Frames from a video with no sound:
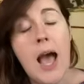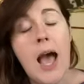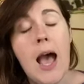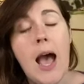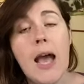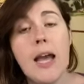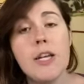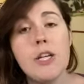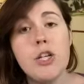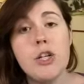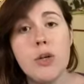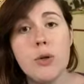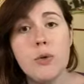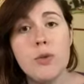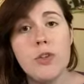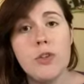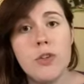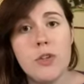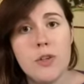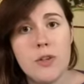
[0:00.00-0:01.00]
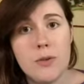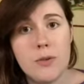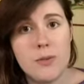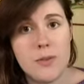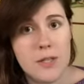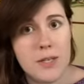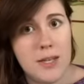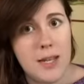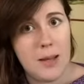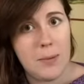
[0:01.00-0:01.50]
I chose to use
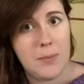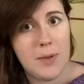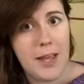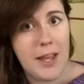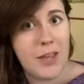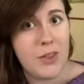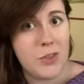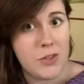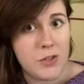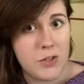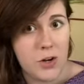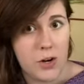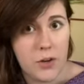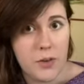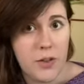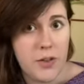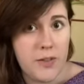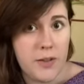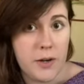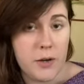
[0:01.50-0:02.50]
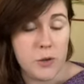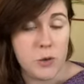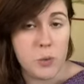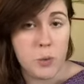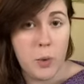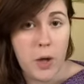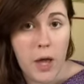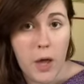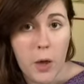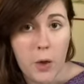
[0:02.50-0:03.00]
the name Lagertha Scarlet there as
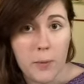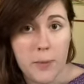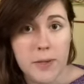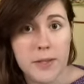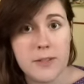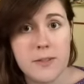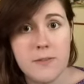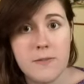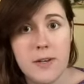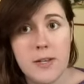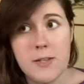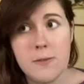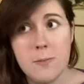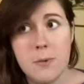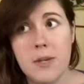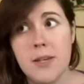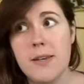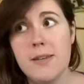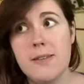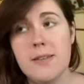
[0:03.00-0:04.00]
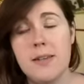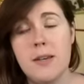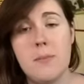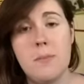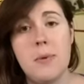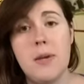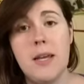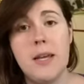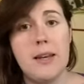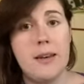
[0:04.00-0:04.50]
well because Facebook isn't a
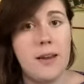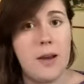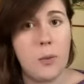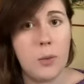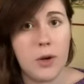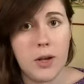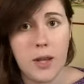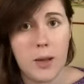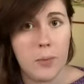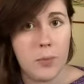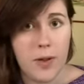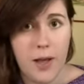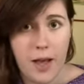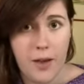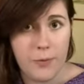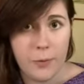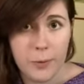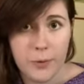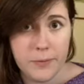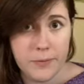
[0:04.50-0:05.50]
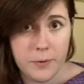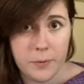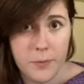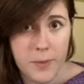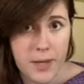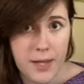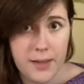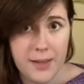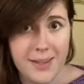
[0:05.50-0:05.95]
big networking platform for me.